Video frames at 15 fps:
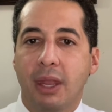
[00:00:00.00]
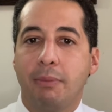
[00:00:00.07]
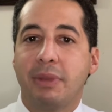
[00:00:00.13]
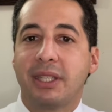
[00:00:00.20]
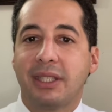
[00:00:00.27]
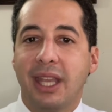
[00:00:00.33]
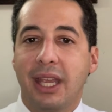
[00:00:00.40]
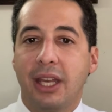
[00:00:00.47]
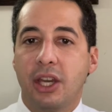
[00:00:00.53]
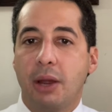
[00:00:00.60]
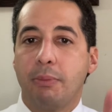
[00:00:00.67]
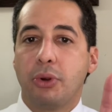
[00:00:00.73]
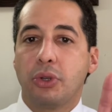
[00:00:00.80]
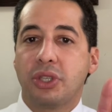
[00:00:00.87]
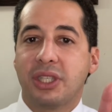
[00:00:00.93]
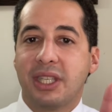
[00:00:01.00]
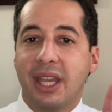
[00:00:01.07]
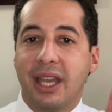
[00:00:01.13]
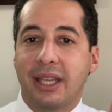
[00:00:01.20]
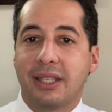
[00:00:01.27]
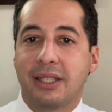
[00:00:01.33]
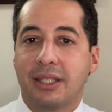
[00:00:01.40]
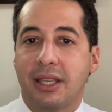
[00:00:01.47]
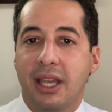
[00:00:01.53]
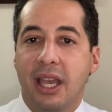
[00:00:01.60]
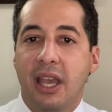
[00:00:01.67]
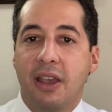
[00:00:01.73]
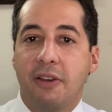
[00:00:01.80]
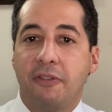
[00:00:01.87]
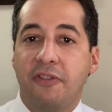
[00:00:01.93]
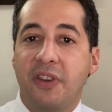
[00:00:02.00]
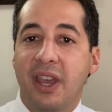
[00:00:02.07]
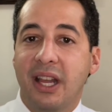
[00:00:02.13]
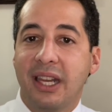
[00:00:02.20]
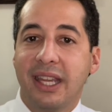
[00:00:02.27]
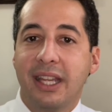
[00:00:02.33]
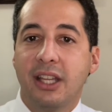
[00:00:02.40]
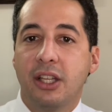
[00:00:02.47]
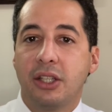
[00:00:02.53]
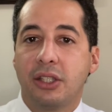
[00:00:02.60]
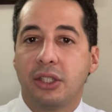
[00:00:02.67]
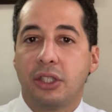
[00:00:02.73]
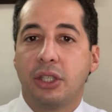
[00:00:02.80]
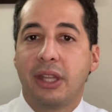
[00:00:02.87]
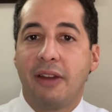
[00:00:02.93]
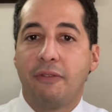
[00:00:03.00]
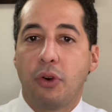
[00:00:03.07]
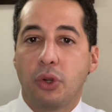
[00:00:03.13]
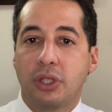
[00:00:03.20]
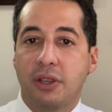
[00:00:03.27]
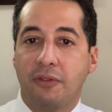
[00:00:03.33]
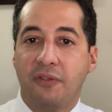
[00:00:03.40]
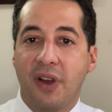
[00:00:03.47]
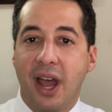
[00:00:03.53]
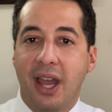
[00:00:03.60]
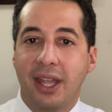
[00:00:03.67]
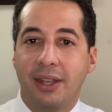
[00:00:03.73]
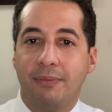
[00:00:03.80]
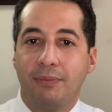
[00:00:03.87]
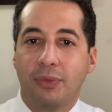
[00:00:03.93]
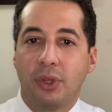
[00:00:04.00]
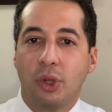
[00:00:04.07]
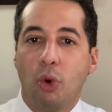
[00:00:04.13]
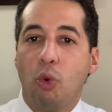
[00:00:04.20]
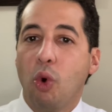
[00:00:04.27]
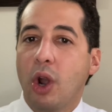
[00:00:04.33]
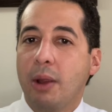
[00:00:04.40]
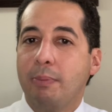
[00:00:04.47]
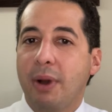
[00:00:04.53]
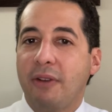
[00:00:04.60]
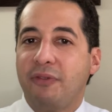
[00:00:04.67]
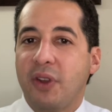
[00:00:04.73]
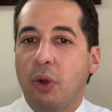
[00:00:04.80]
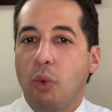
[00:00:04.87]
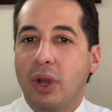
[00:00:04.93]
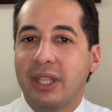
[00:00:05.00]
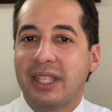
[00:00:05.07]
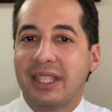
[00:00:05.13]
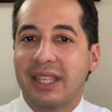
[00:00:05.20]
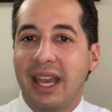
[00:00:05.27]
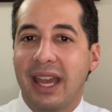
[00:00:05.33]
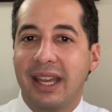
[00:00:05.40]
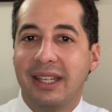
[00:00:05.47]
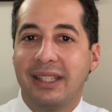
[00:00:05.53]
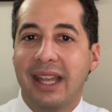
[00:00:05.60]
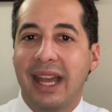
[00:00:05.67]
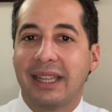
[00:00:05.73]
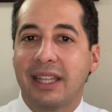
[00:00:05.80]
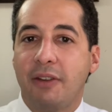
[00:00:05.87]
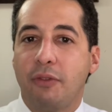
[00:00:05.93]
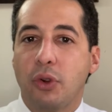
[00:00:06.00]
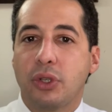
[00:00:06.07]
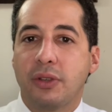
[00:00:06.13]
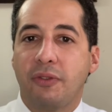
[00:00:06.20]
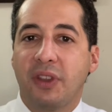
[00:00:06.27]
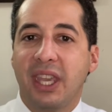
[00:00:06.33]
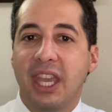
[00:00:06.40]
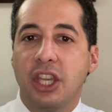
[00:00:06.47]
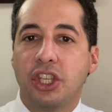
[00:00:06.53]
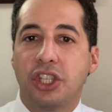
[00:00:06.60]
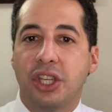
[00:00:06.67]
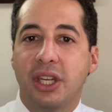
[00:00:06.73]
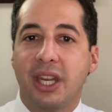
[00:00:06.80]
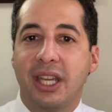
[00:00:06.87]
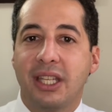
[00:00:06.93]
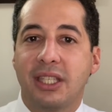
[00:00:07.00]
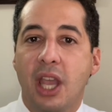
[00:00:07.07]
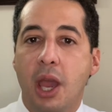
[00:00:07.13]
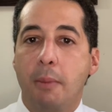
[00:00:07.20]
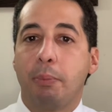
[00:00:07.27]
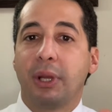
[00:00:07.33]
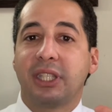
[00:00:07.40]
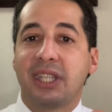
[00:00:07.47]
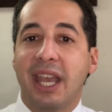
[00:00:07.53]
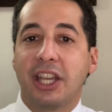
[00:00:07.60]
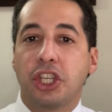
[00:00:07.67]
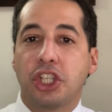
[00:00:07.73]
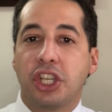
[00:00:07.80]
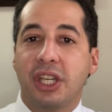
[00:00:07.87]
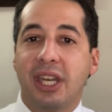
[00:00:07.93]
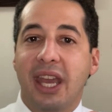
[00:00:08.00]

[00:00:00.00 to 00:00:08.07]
Mistake number 6, failing to diversify. Warren Buffett once said that diversification is protection